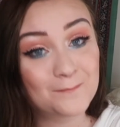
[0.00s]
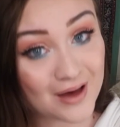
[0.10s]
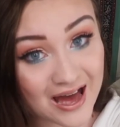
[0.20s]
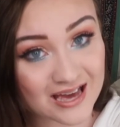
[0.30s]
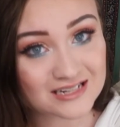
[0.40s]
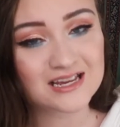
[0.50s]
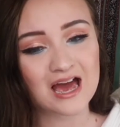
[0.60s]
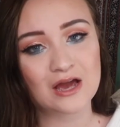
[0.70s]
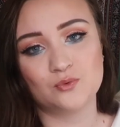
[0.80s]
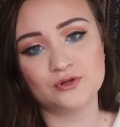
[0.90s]
But
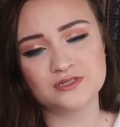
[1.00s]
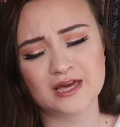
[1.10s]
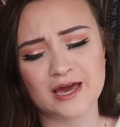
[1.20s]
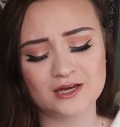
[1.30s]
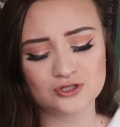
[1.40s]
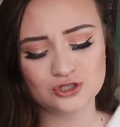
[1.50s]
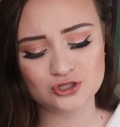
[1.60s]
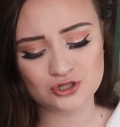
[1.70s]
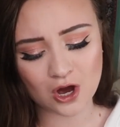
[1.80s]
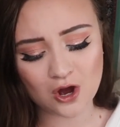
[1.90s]
I will say,
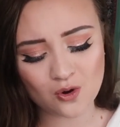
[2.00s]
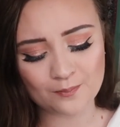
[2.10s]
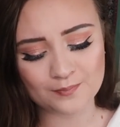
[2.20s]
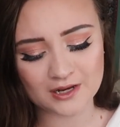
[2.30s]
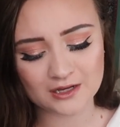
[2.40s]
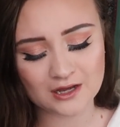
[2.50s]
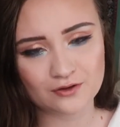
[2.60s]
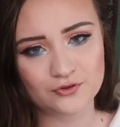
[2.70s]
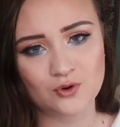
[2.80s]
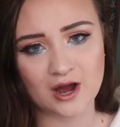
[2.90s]
so many
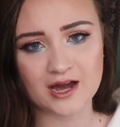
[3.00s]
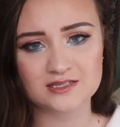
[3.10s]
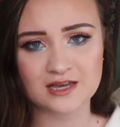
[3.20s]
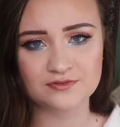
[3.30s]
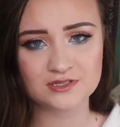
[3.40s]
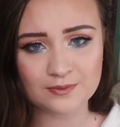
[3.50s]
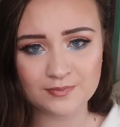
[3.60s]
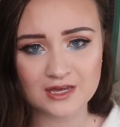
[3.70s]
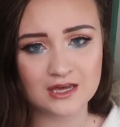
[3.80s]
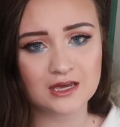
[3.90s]
of you guys have sent
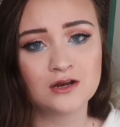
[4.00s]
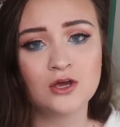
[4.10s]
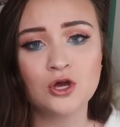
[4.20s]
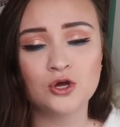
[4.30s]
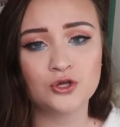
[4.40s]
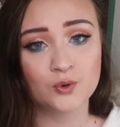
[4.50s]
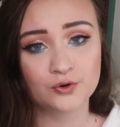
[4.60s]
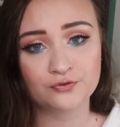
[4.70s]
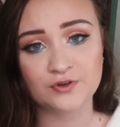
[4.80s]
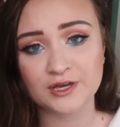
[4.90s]
me in
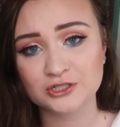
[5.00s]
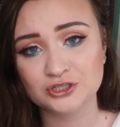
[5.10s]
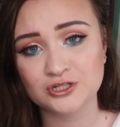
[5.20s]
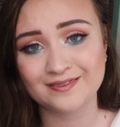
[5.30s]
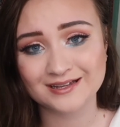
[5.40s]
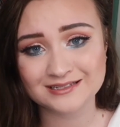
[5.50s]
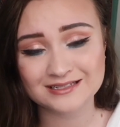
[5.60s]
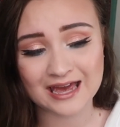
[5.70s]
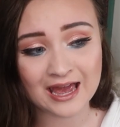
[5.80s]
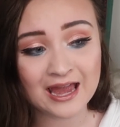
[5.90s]
your fish to this
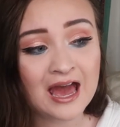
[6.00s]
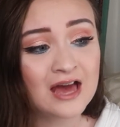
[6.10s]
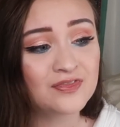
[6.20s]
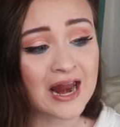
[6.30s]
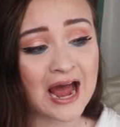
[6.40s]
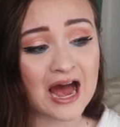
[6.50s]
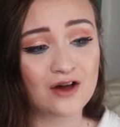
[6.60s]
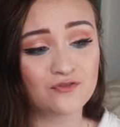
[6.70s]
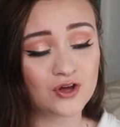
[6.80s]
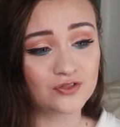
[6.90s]
day that
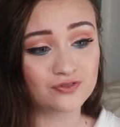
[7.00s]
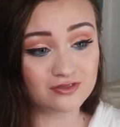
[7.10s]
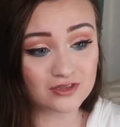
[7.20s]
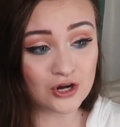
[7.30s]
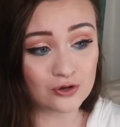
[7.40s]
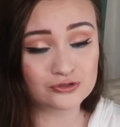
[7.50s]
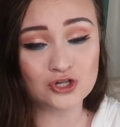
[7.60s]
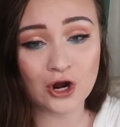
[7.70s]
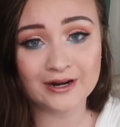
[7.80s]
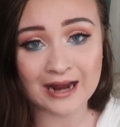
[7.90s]
have, you know,
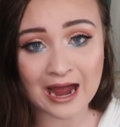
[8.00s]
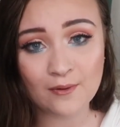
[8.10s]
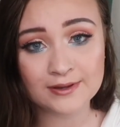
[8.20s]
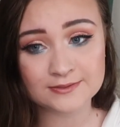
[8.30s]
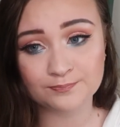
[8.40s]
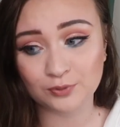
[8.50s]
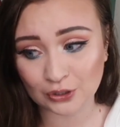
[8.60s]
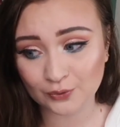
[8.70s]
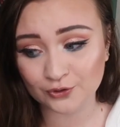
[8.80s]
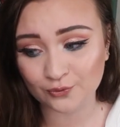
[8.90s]
started out as
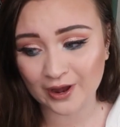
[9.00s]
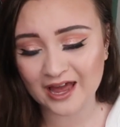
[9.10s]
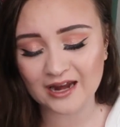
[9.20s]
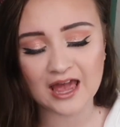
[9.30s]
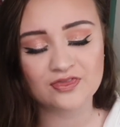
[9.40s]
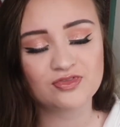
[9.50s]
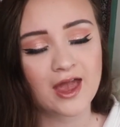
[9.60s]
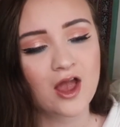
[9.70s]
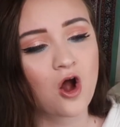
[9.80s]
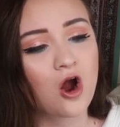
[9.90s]
blue and red, and
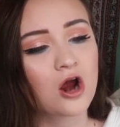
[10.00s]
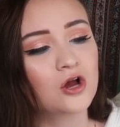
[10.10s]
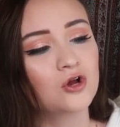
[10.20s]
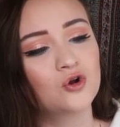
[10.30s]
they are